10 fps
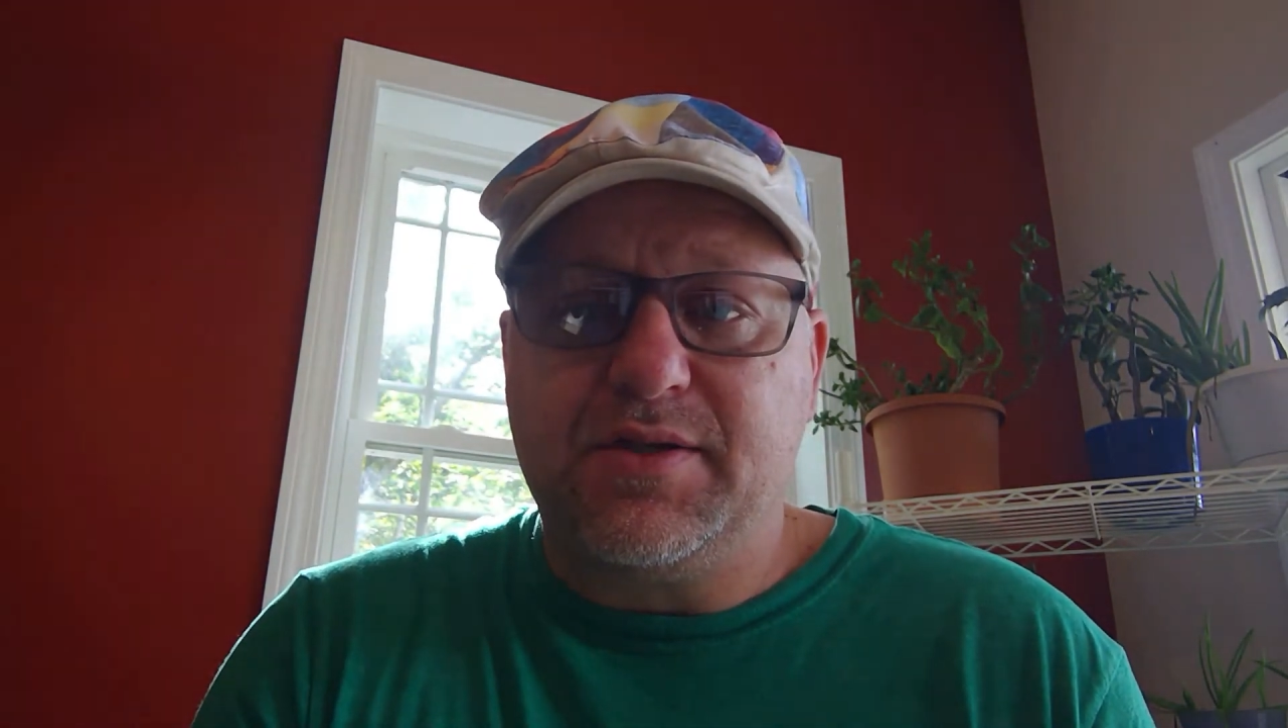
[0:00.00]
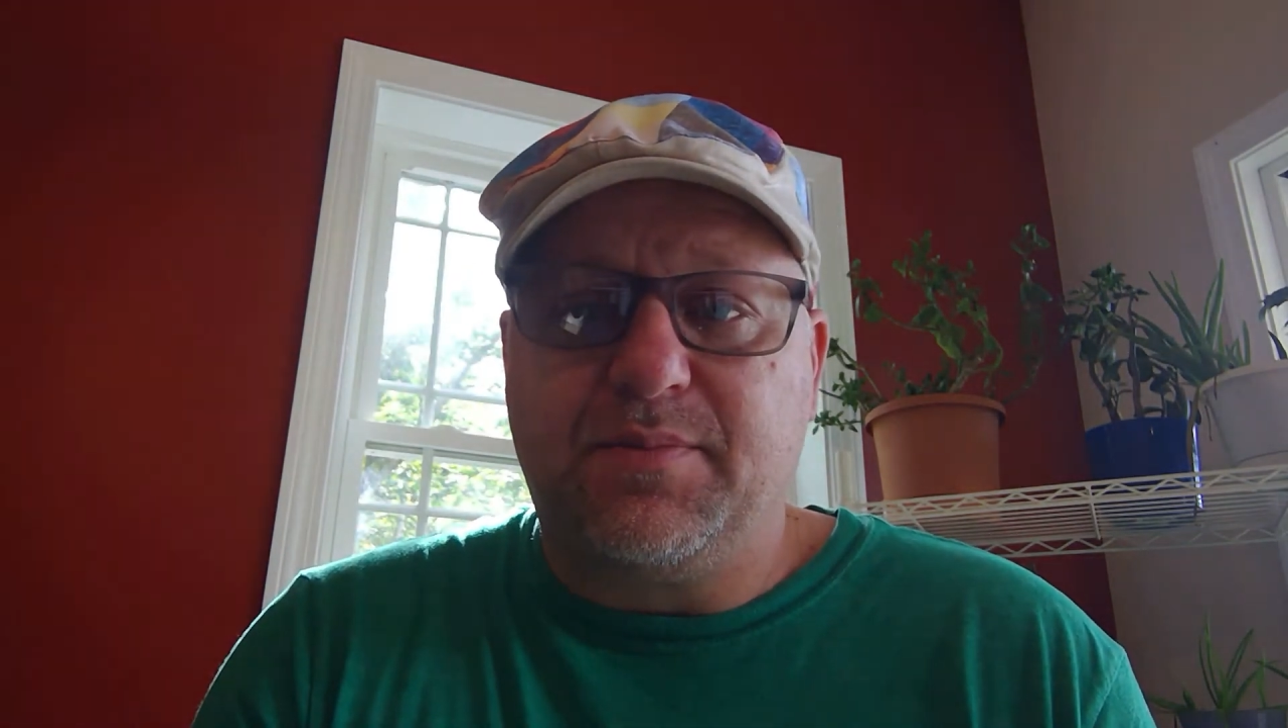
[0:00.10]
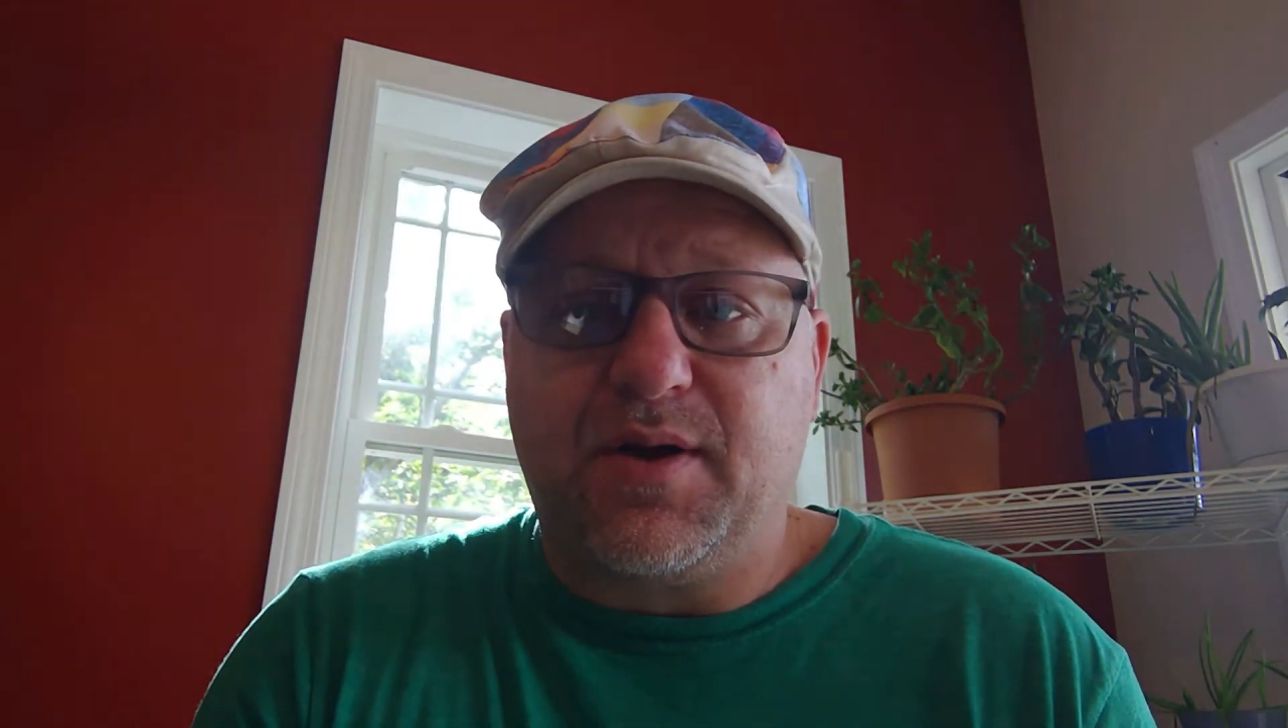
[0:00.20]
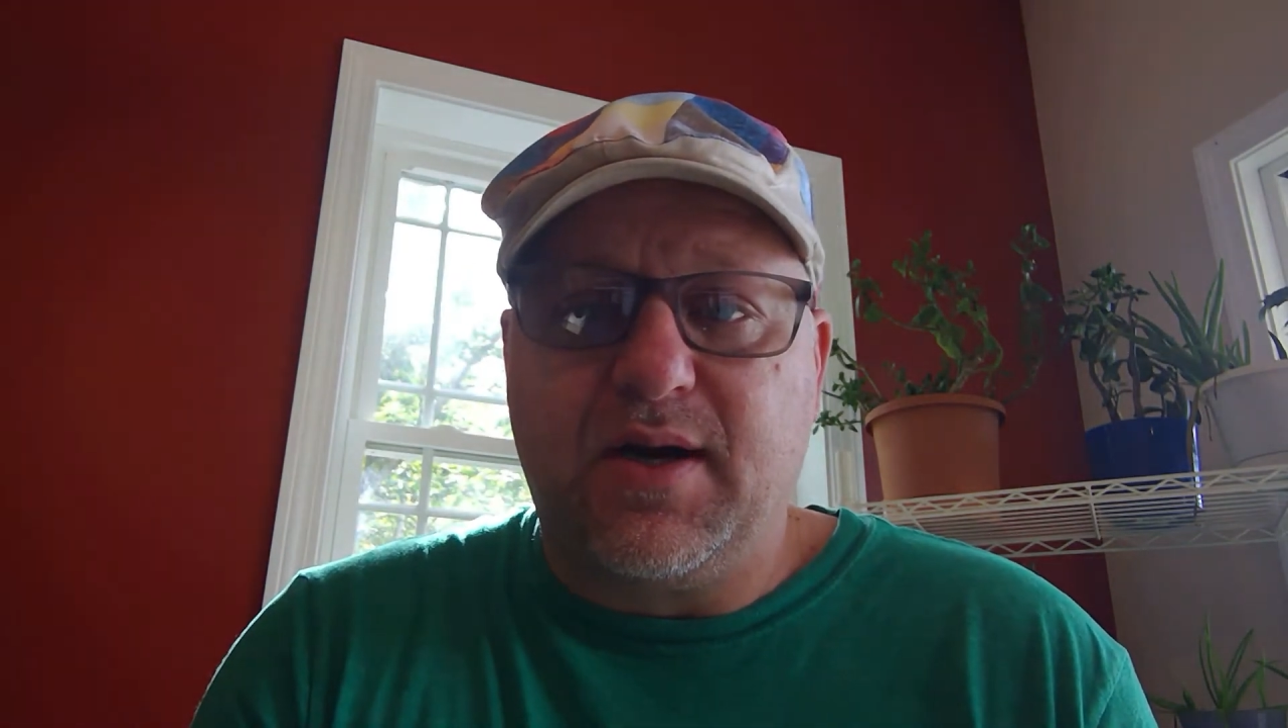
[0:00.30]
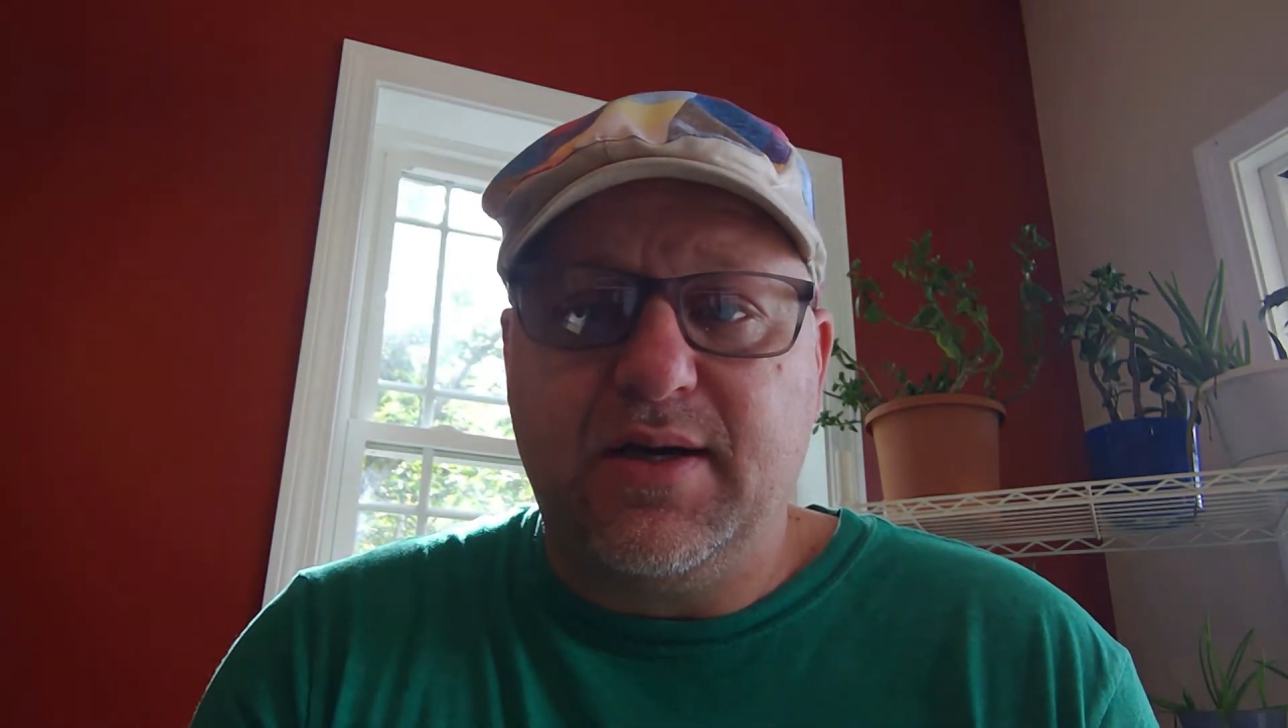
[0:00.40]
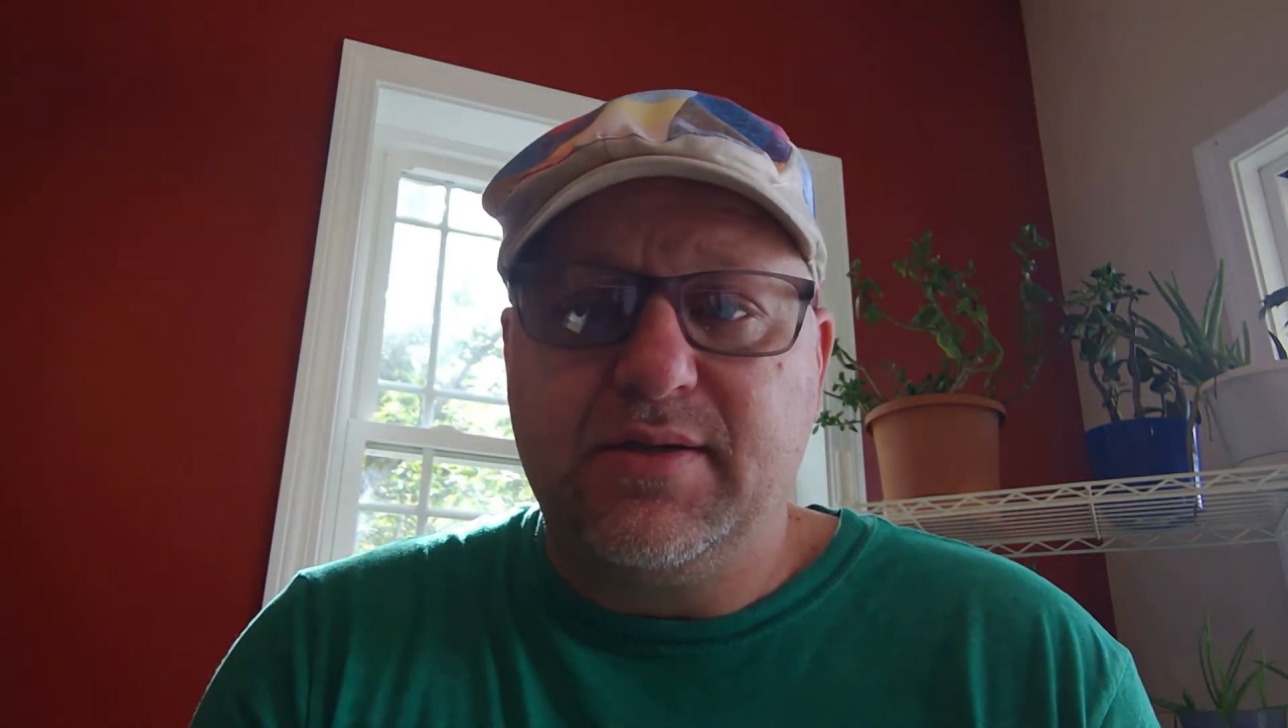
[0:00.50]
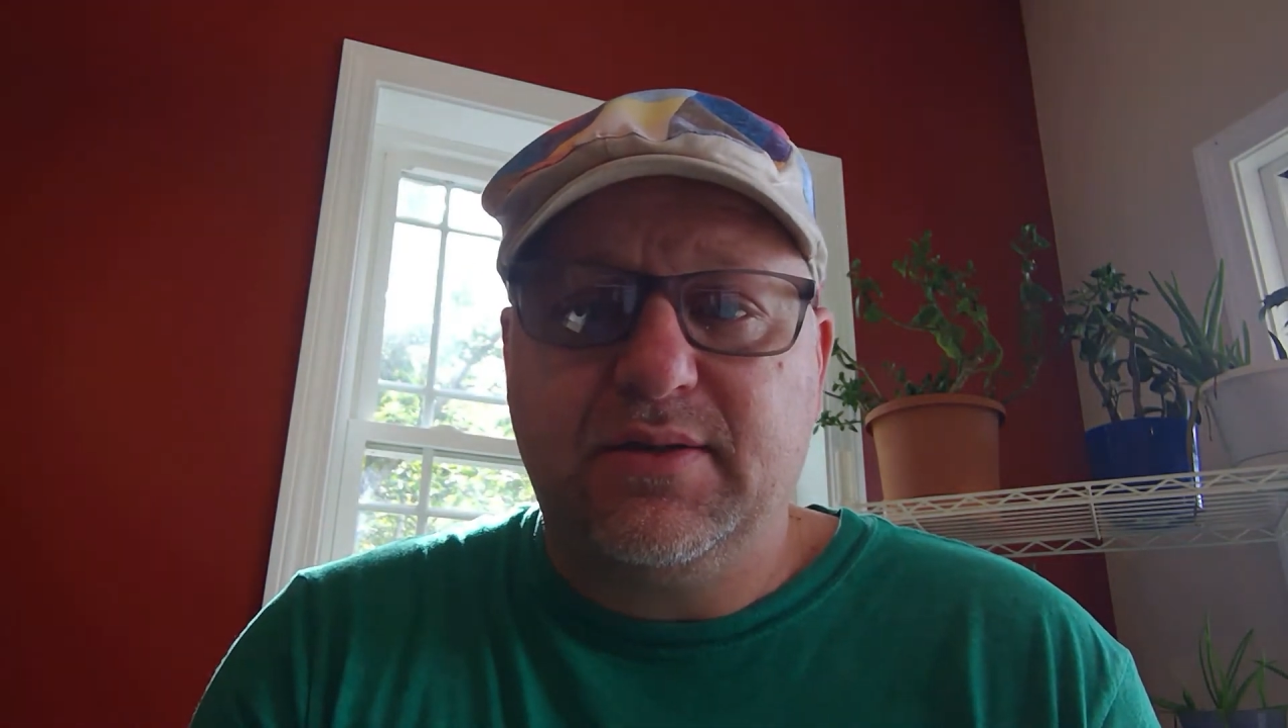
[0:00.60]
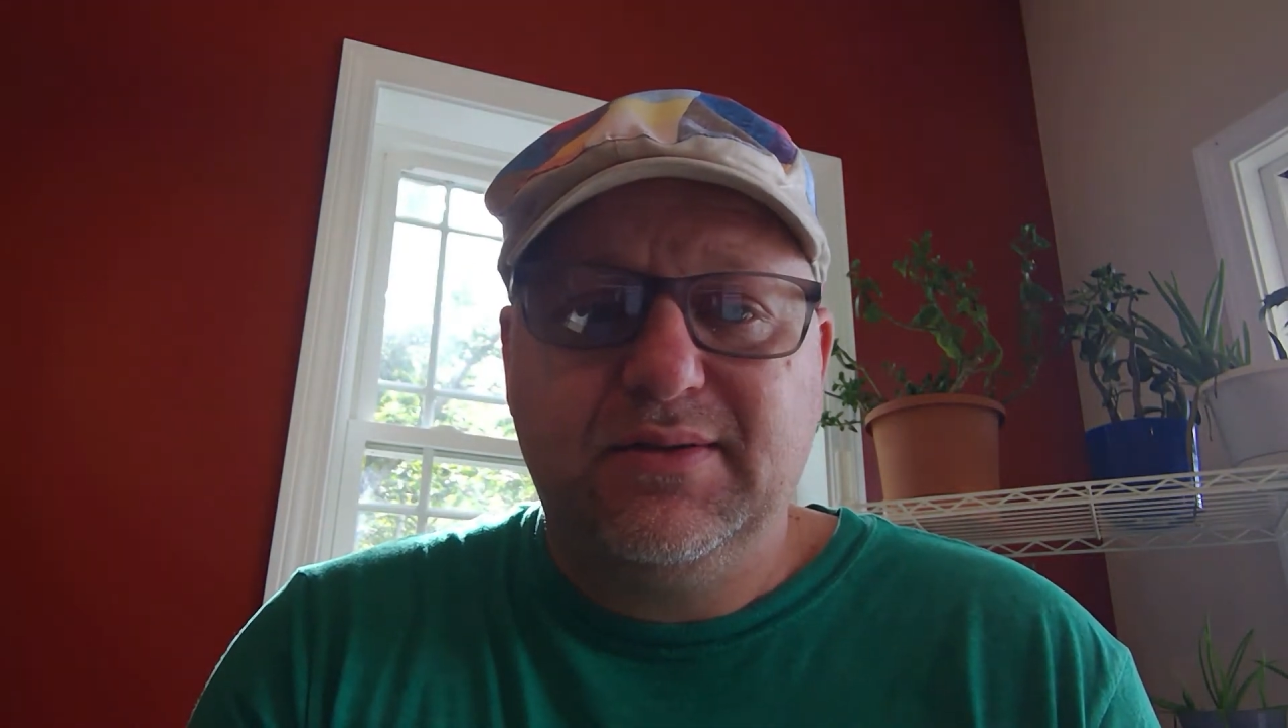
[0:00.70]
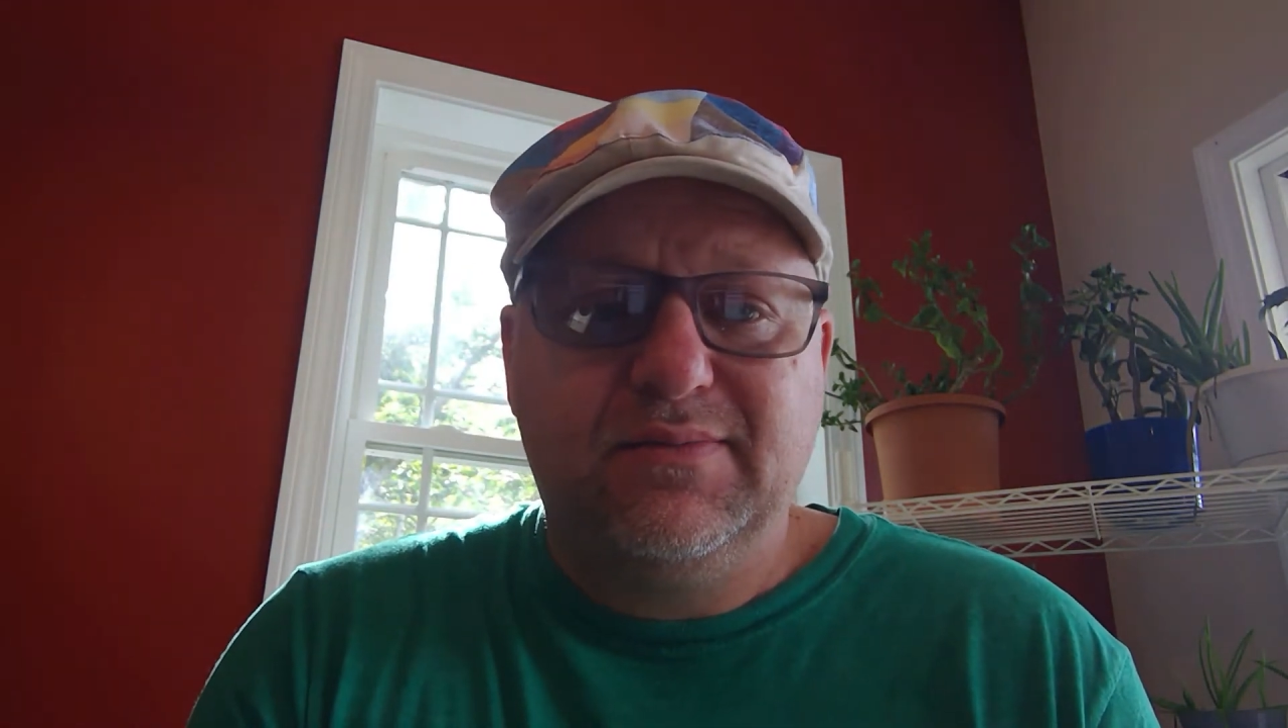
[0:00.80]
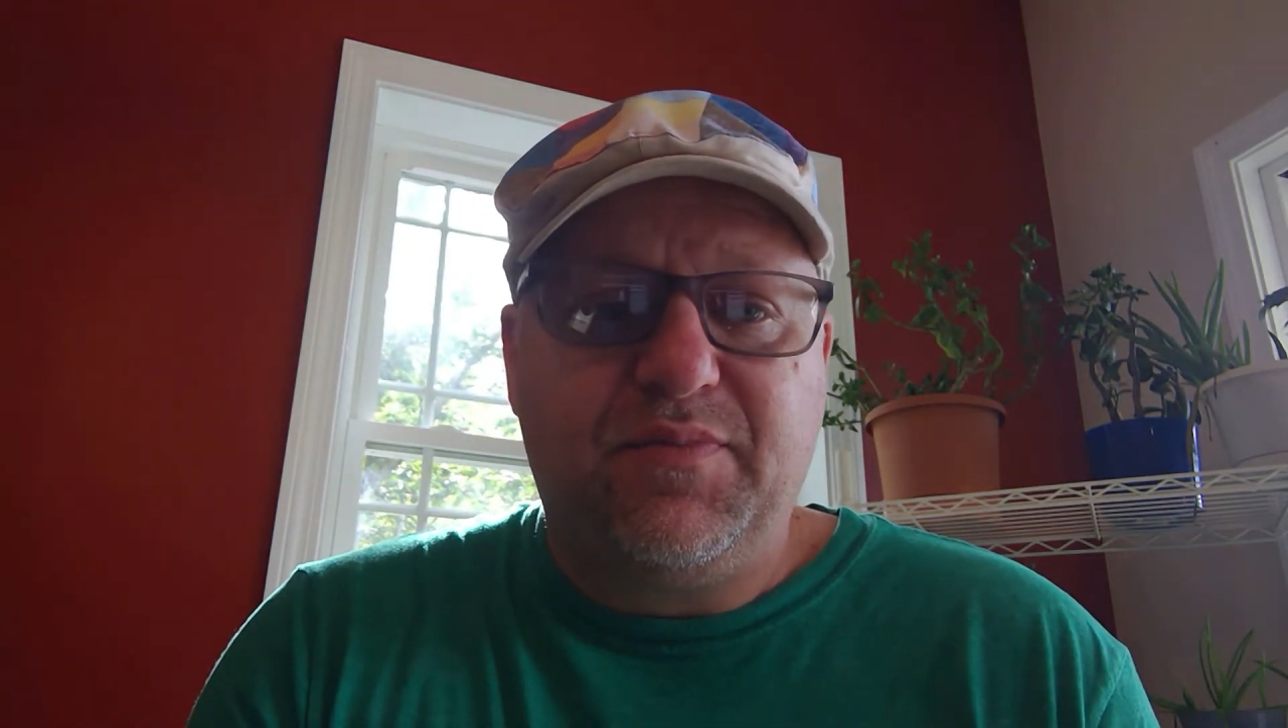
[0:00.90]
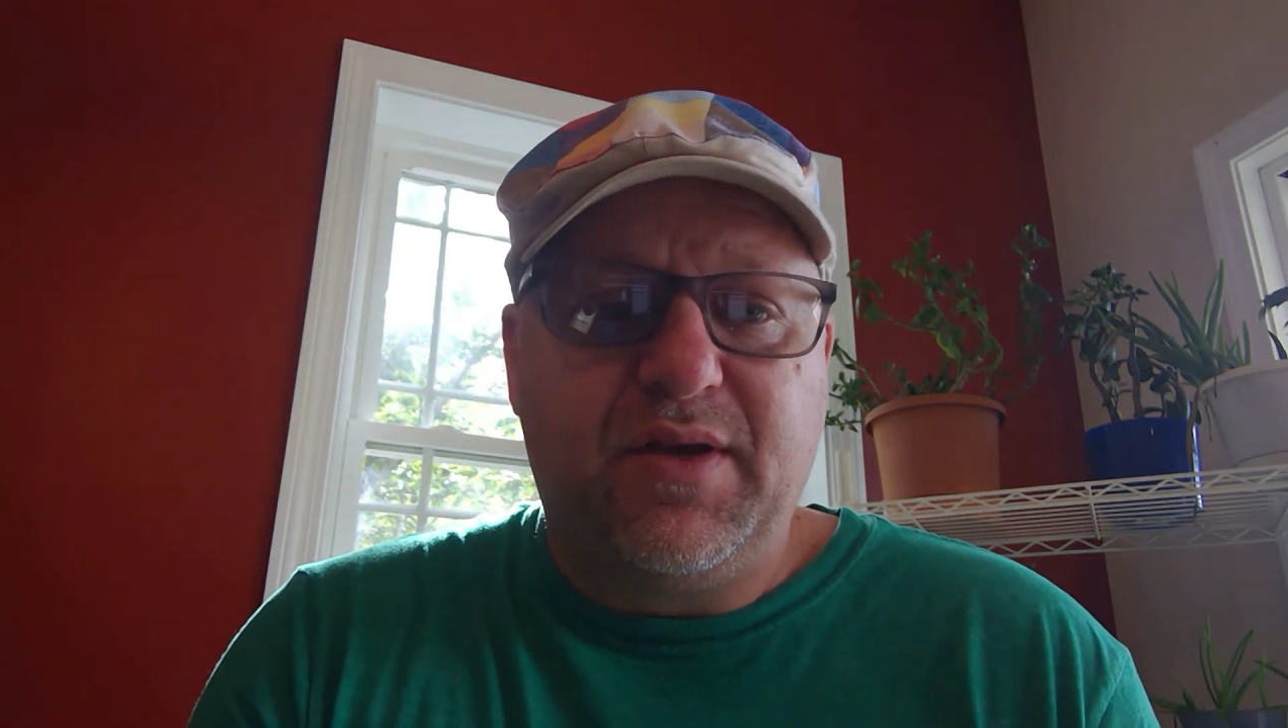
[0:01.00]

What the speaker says: surprise.